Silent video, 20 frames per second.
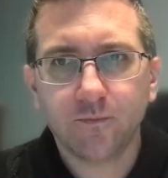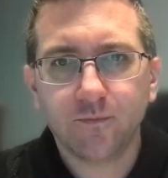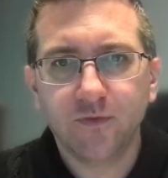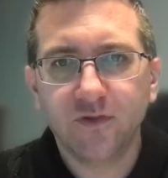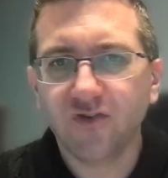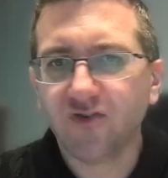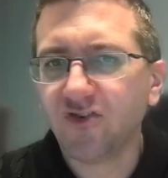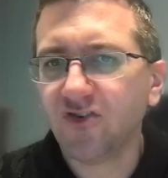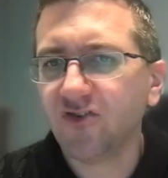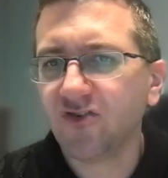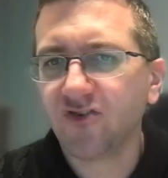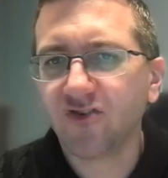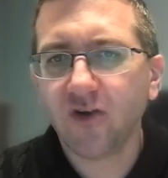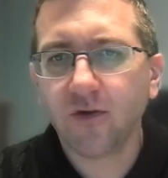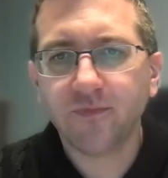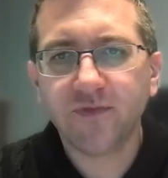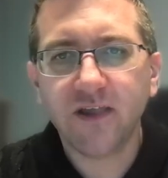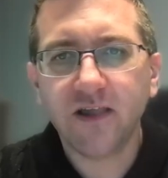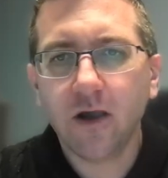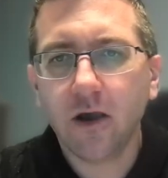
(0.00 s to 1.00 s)
This is
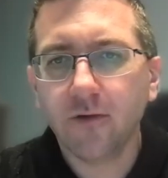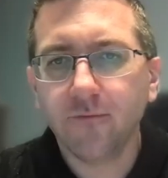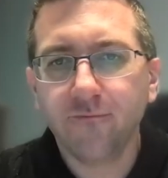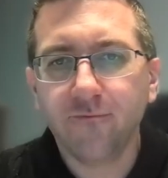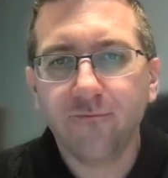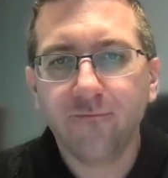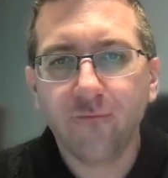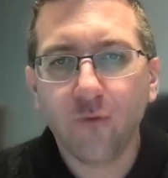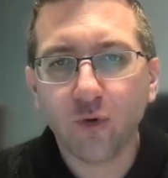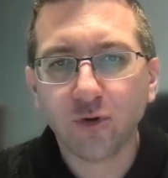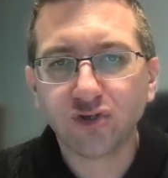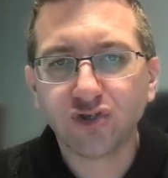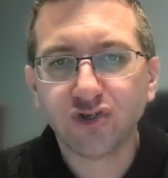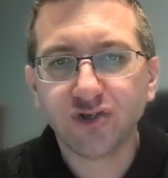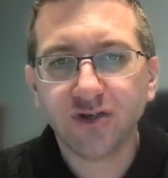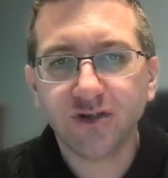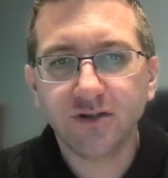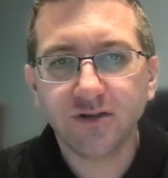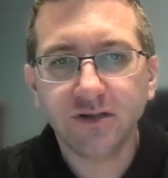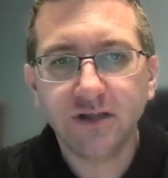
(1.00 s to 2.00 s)
something,
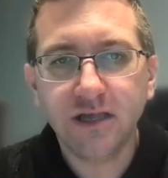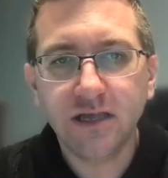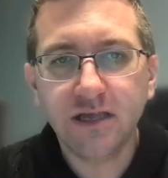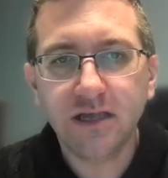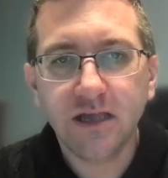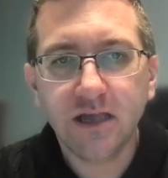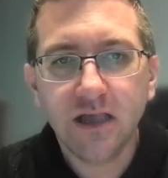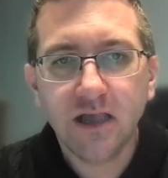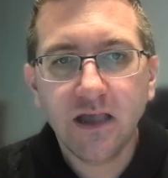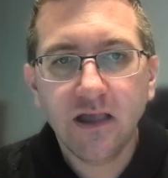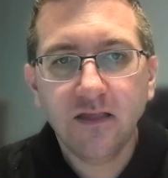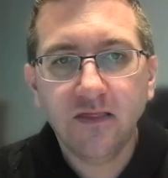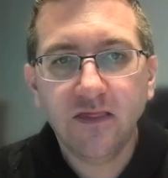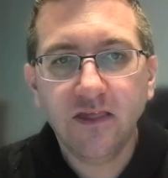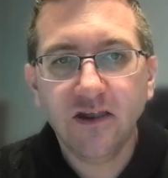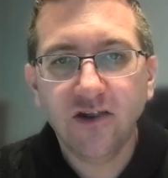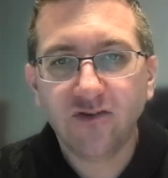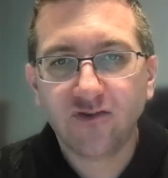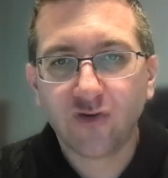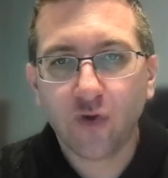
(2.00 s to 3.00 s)
unfortunately,
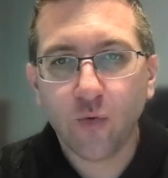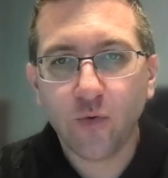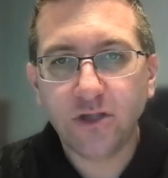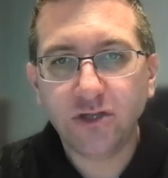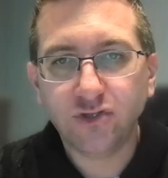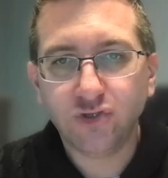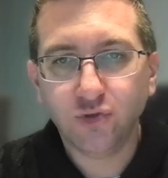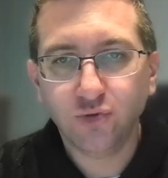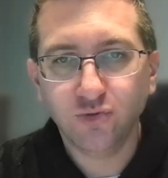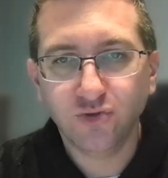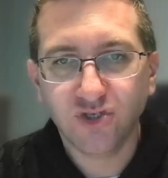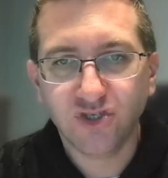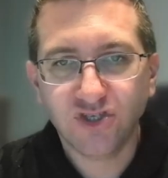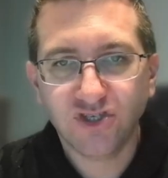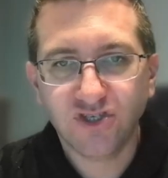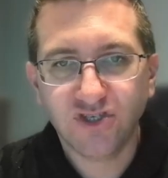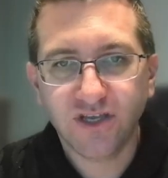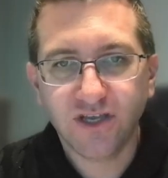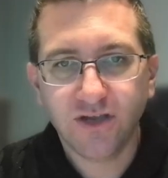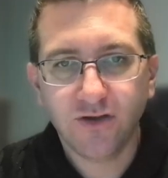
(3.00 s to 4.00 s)
that is going to
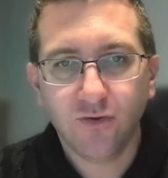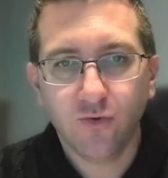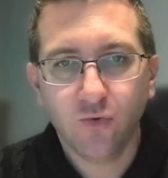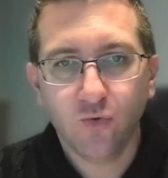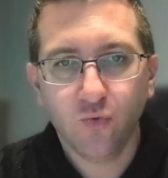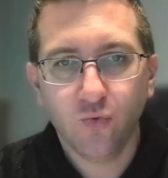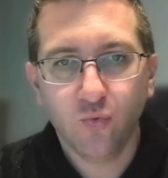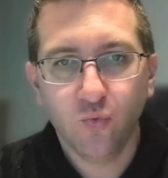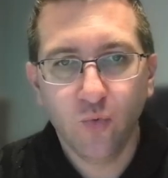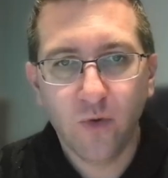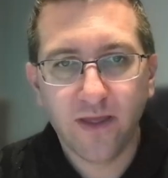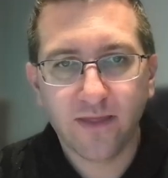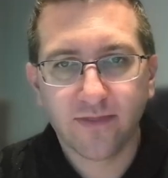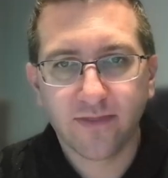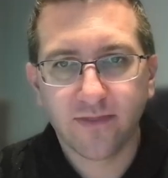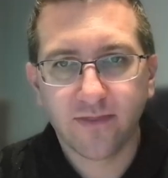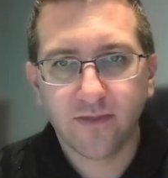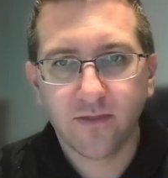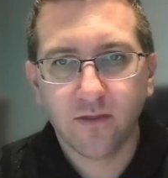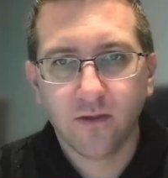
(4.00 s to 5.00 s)
sit
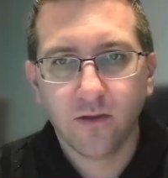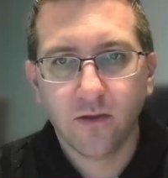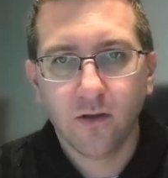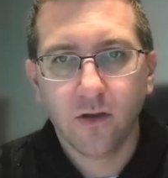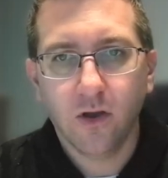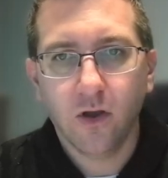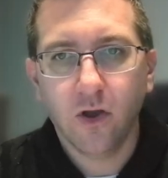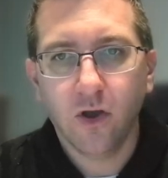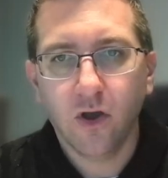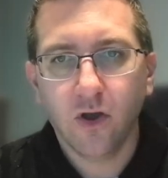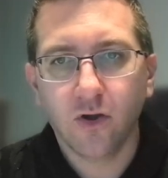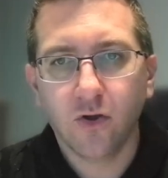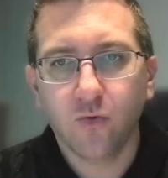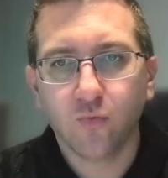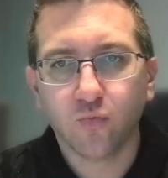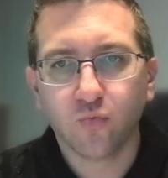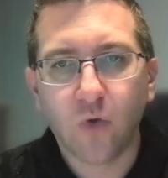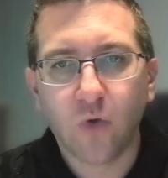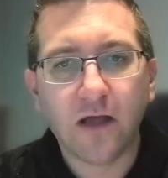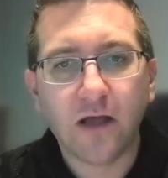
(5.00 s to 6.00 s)
with
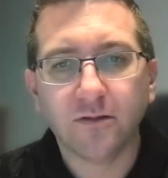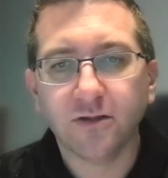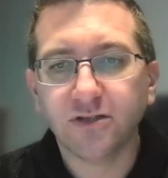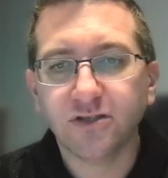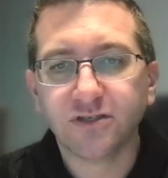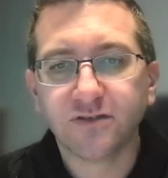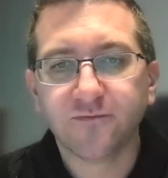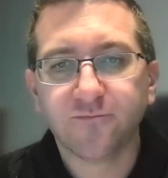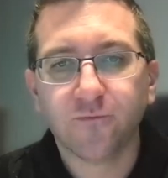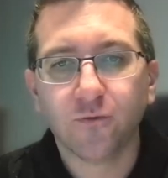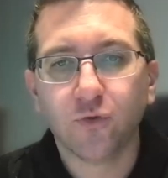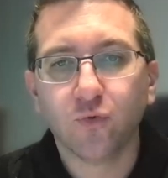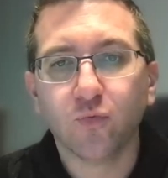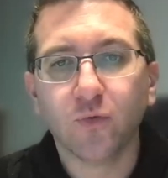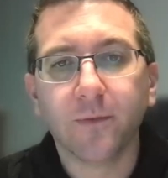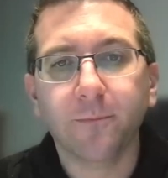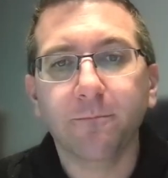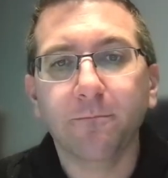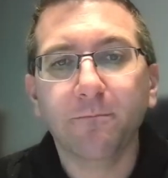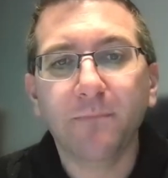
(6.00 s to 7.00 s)
Rollins for the
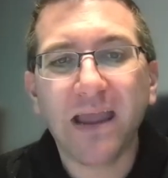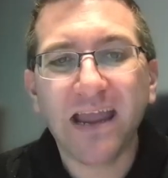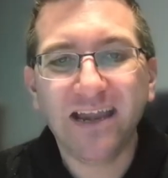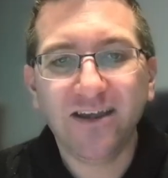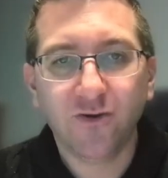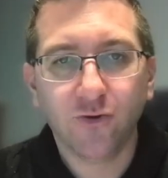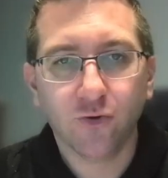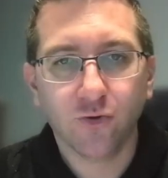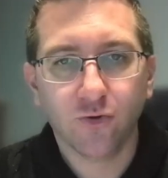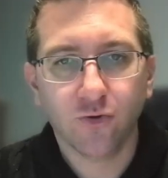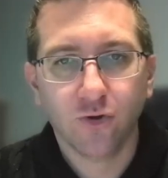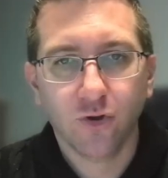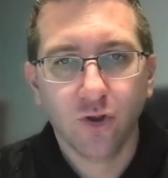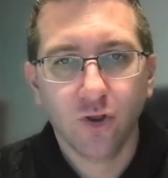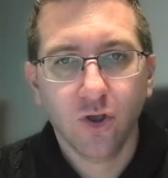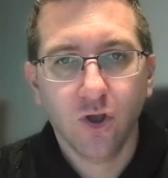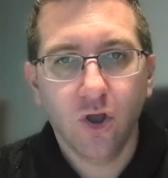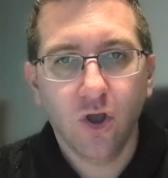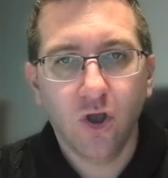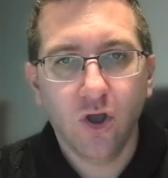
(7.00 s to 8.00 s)
remainder,
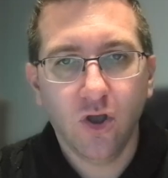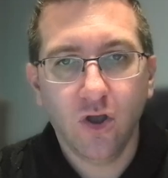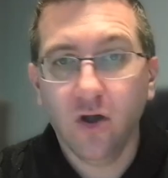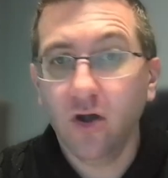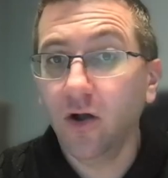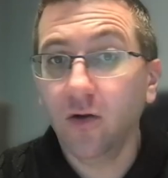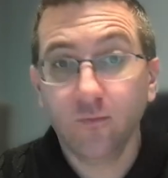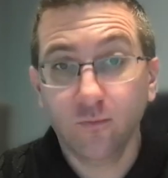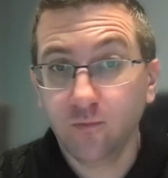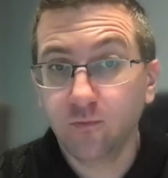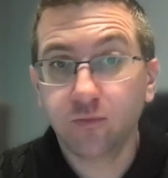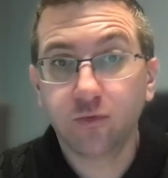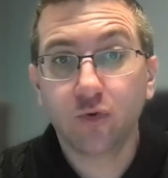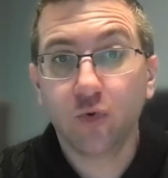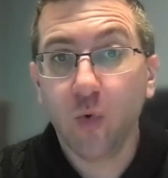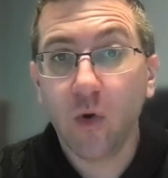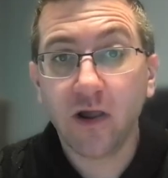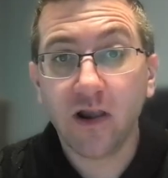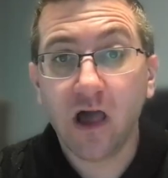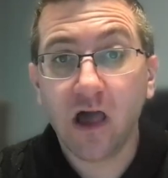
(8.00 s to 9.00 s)

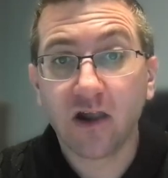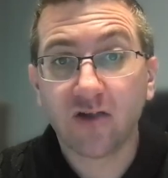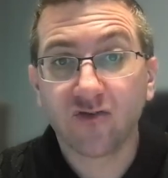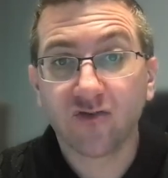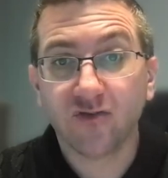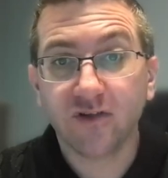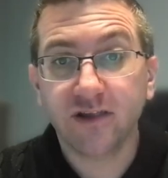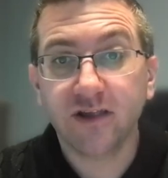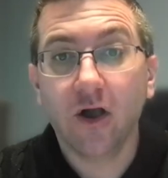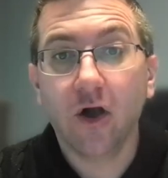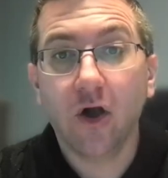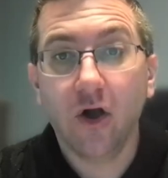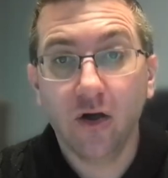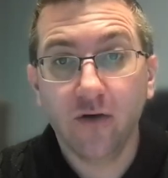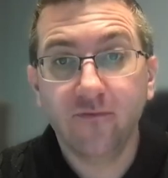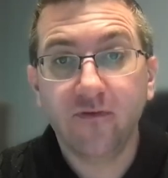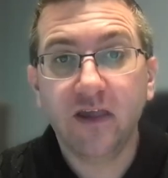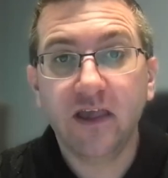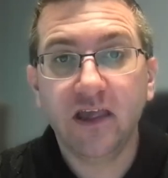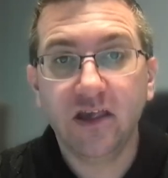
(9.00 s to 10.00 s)
quite honestly,
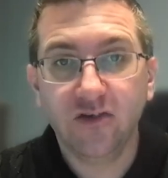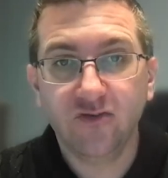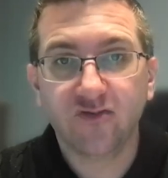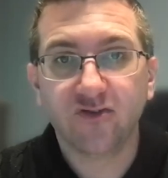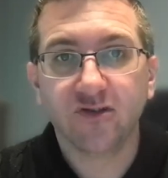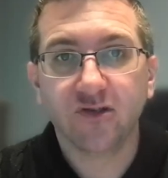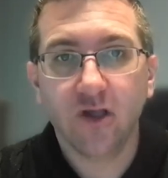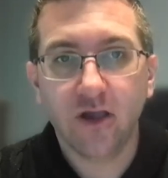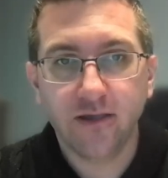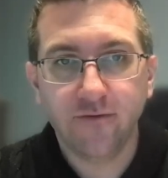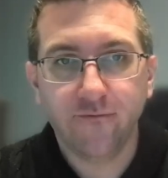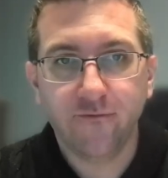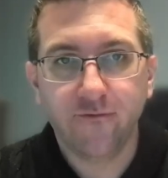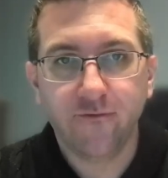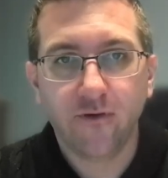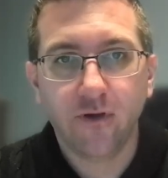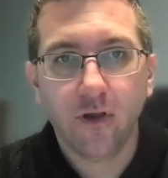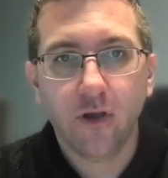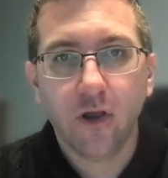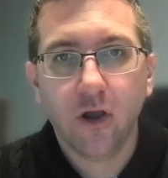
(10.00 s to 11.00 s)
of his
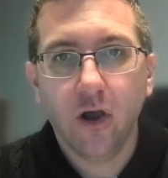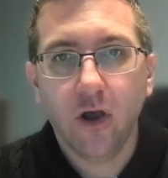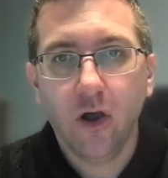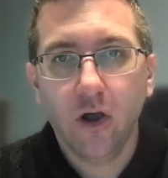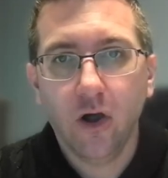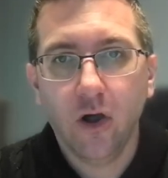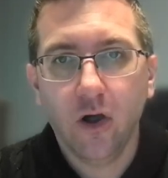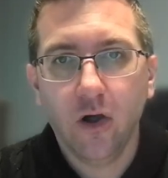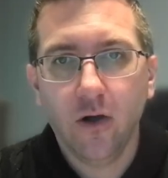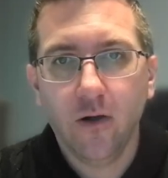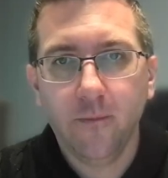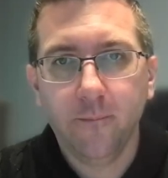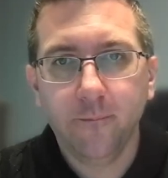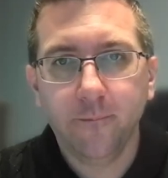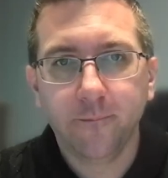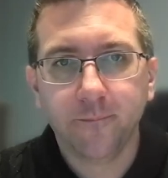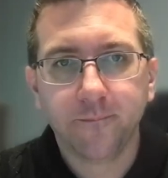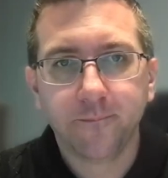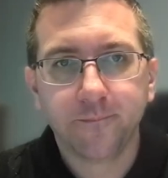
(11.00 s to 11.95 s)
life. You